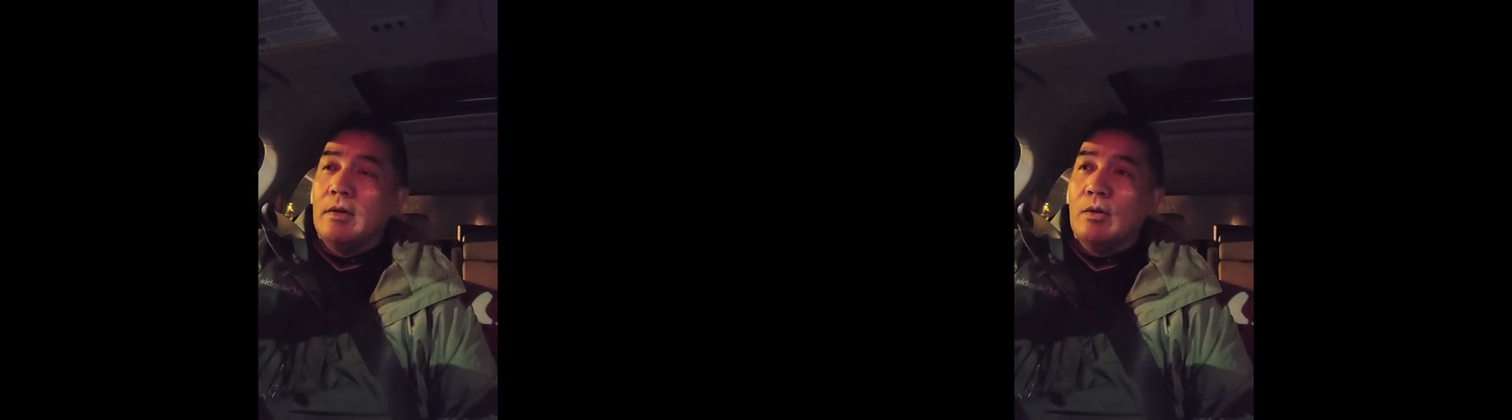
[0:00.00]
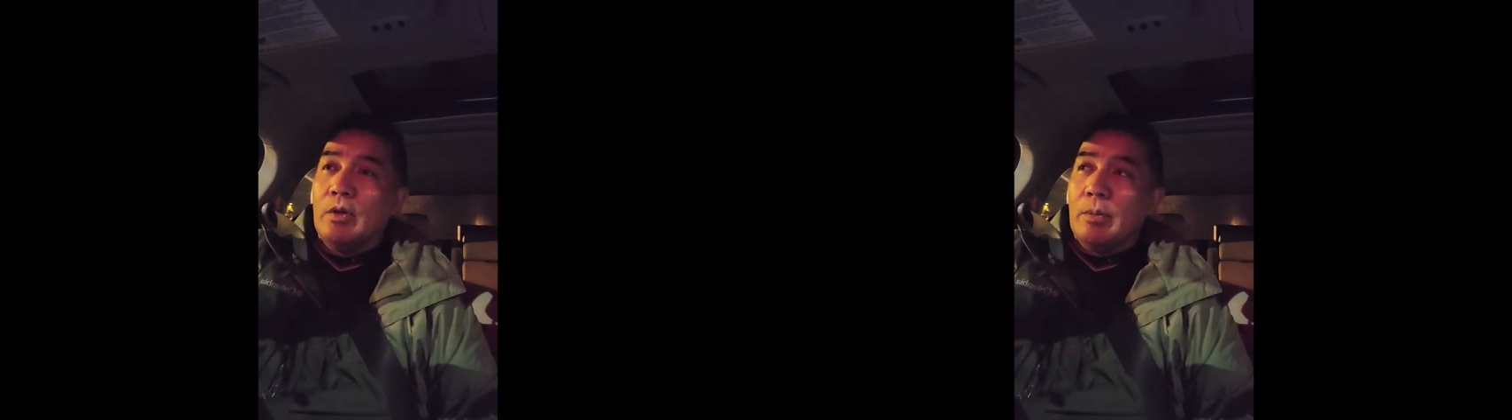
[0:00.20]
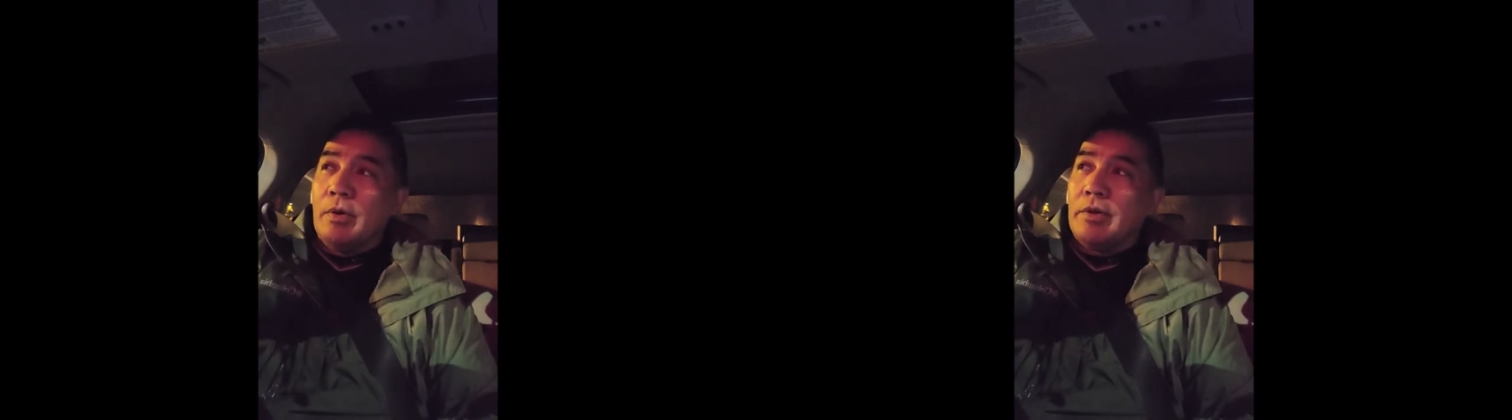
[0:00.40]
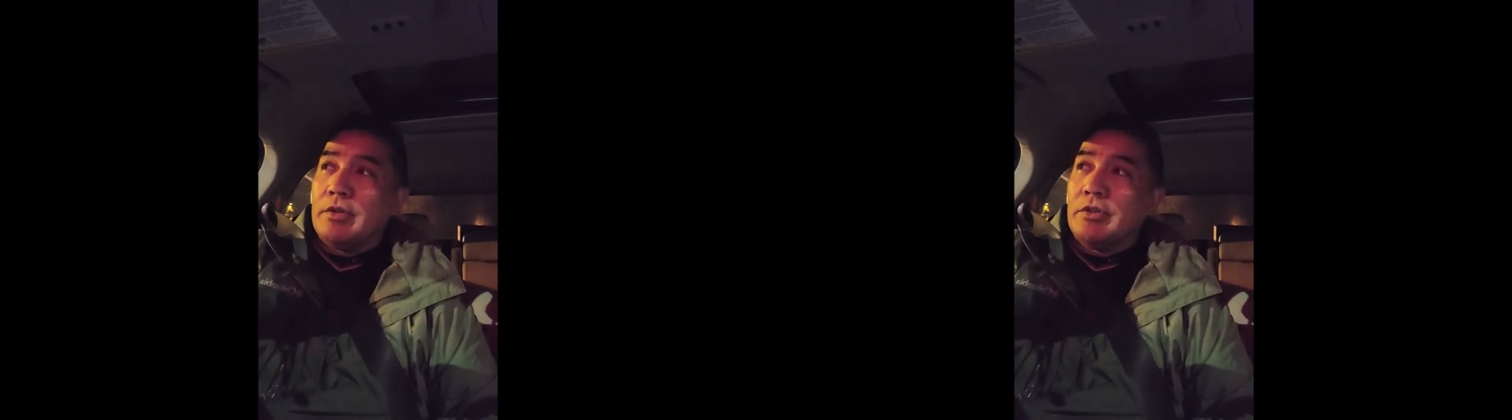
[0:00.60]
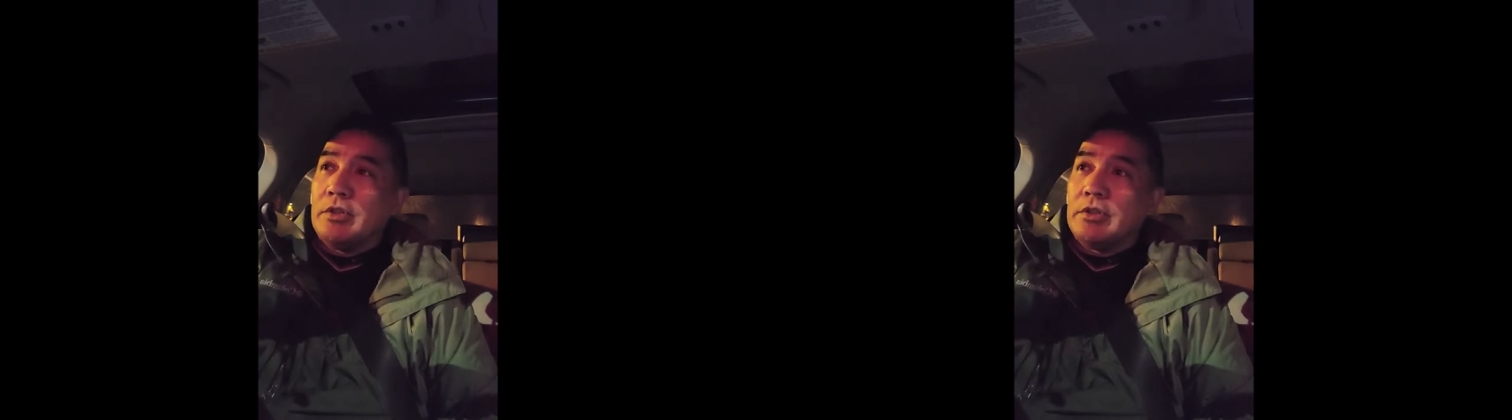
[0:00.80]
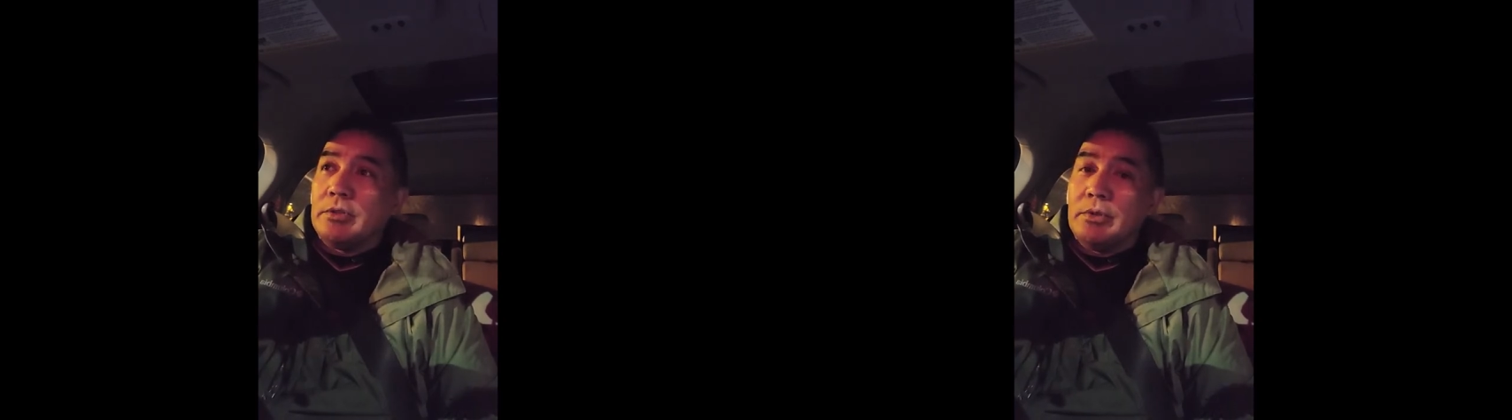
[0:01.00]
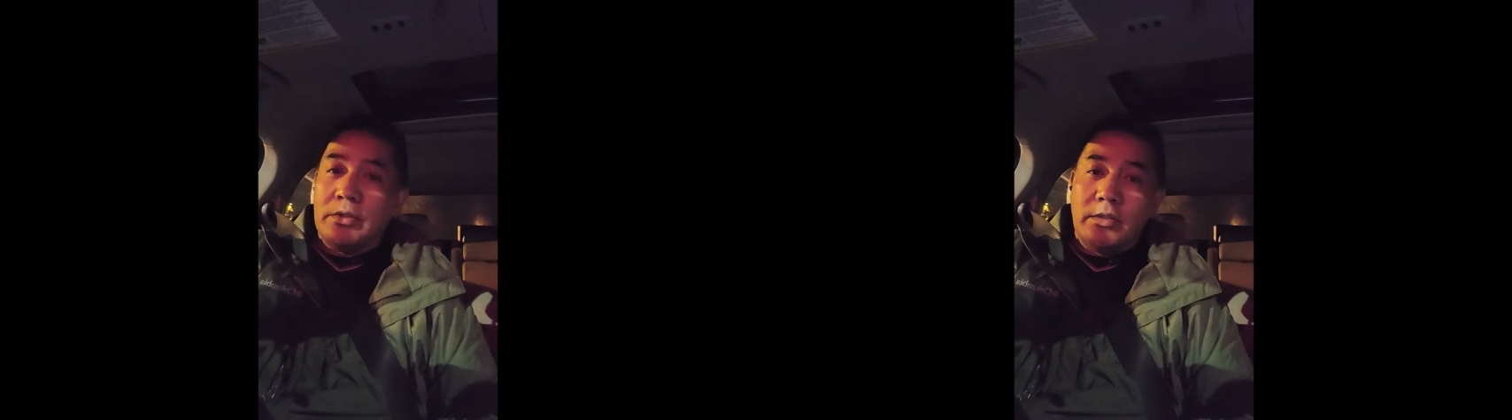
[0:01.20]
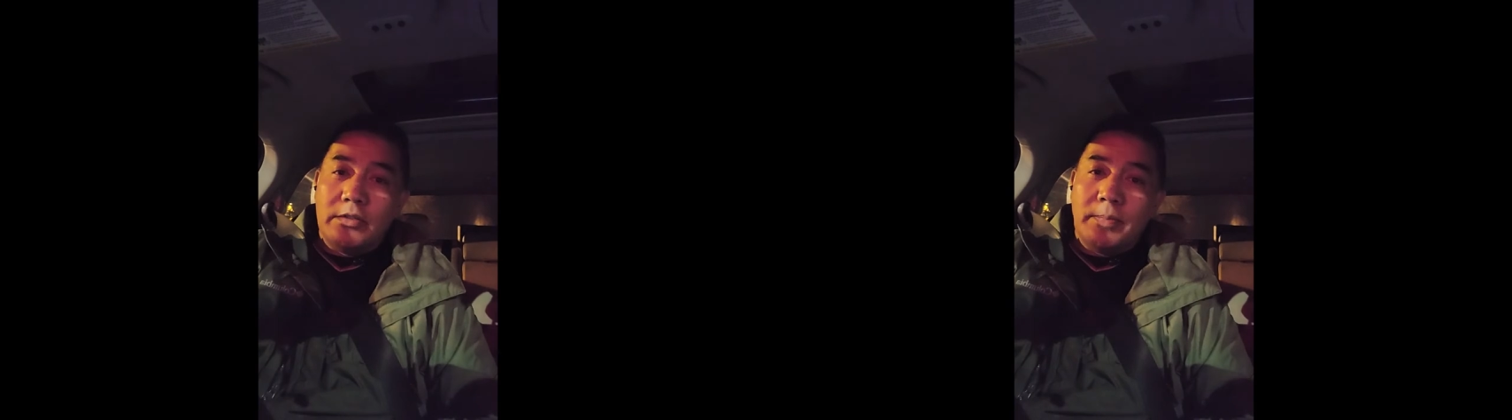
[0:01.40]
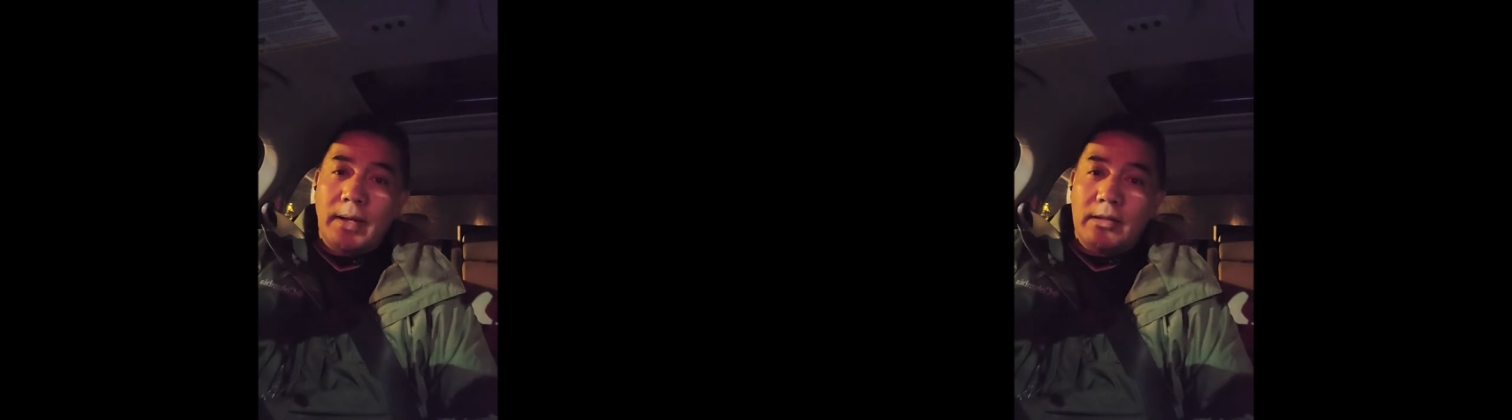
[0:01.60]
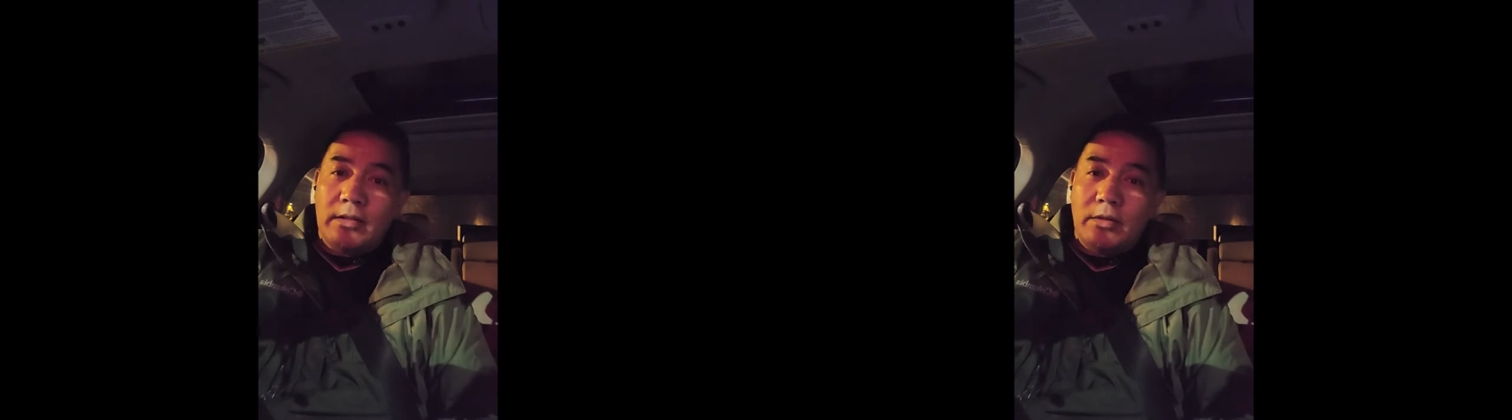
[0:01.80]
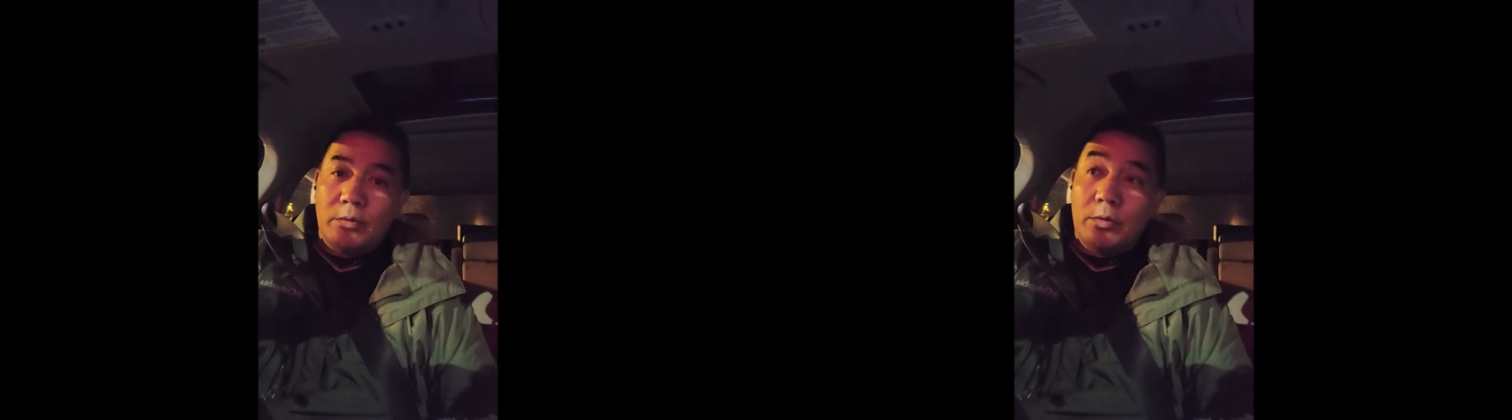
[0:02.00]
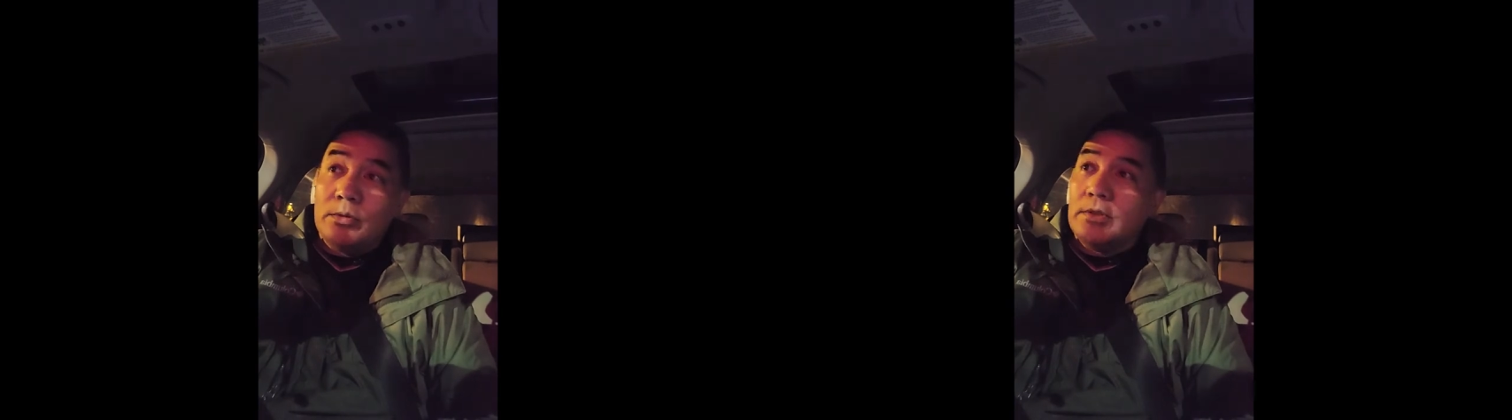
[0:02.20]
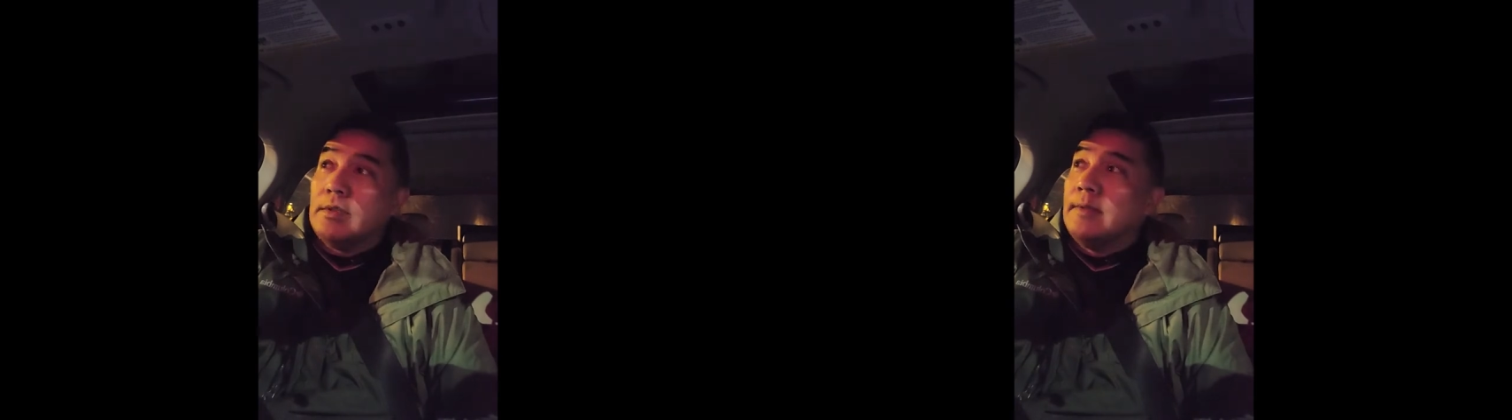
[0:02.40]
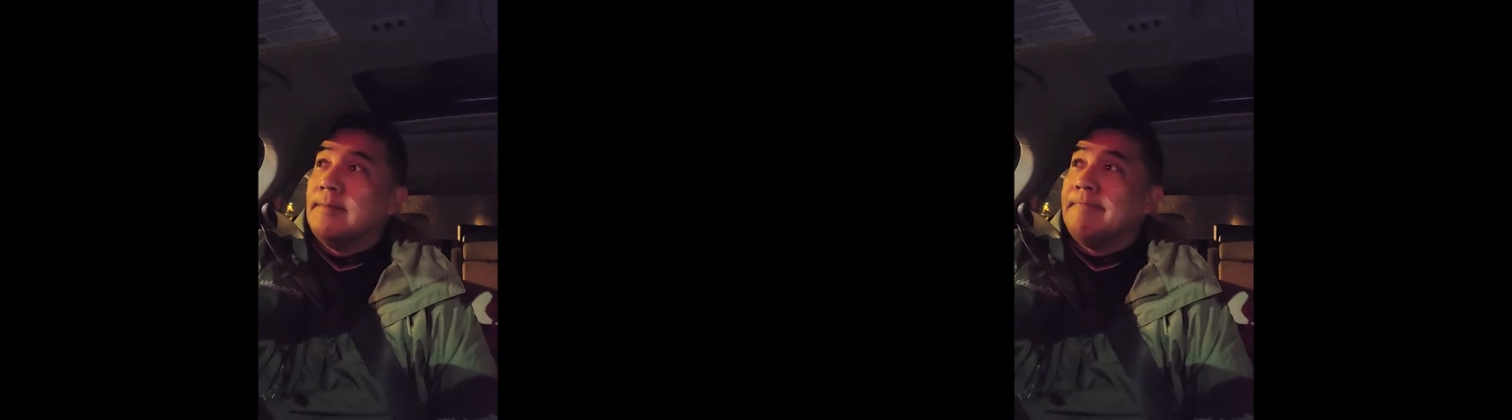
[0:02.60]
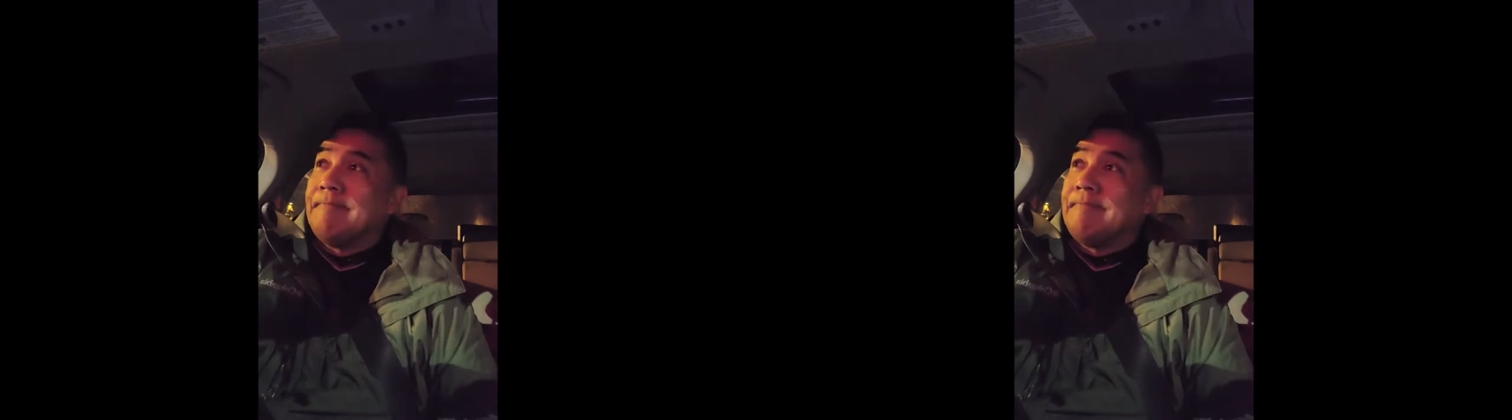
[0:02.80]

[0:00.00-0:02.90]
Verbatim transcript: Holy Mother Church returns back to her roots